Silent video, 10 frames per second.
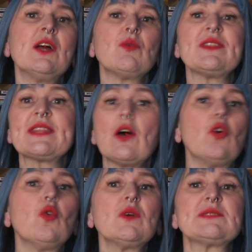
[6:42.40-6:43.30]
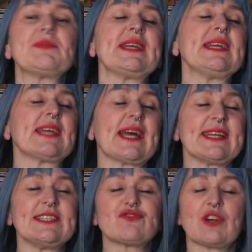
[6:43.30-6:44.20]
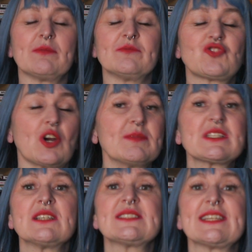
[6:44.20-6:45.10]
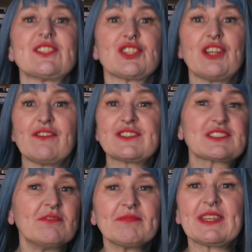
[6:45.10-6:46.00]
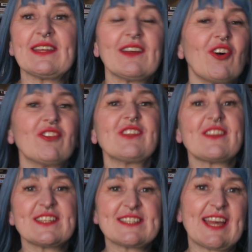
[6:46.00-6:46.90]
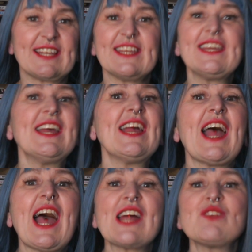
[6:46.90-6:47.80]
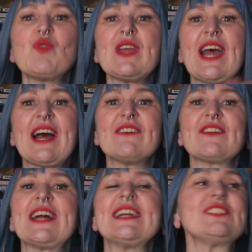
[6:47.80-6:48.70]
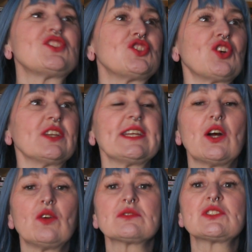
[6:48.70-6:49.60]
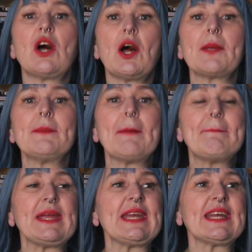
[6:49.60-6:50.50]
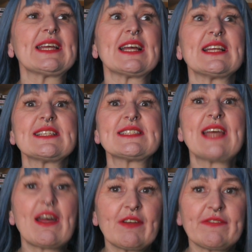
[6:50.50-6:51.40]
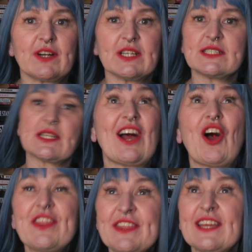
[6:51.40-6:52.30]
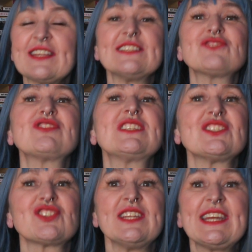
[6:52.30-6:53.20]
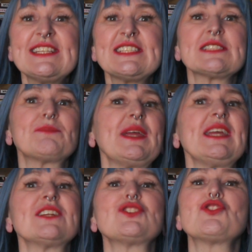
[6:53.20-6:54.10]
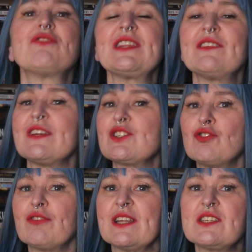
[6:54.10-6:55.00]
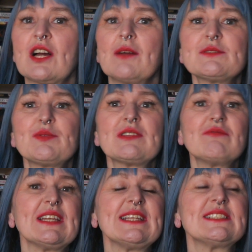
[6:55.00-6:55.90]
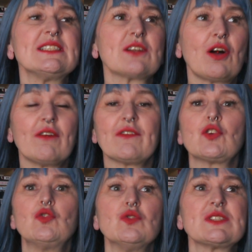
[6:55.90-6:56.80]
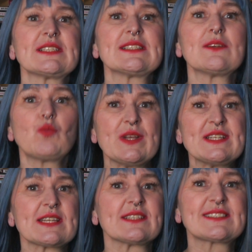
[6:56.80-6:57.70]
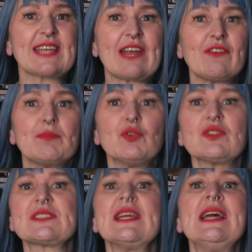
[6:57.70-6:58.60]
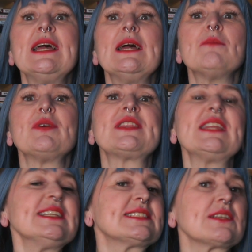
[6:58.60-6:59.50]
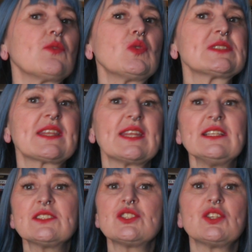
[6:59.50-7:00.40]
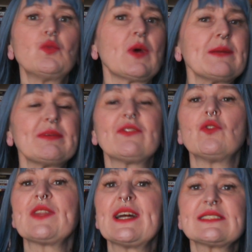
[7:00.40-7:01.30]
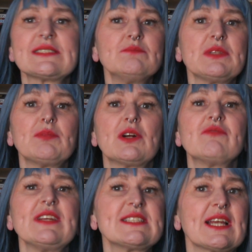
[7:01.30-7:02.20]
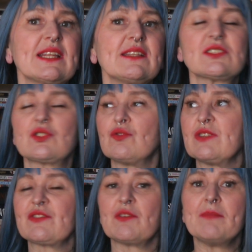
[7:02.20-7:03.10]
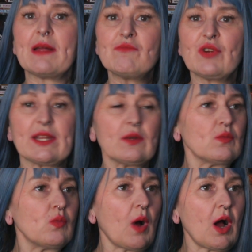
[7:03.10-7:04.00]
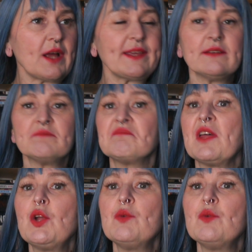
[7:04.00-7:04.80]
with there always being a dramatisation of something on the telly, and we have a jolly old time being terrified. I think this tradition hit its peak during the Victorian times with the releases of good winter scary books, but this was a thing to do way before that, simply by retelling the stories from memory. Why? Who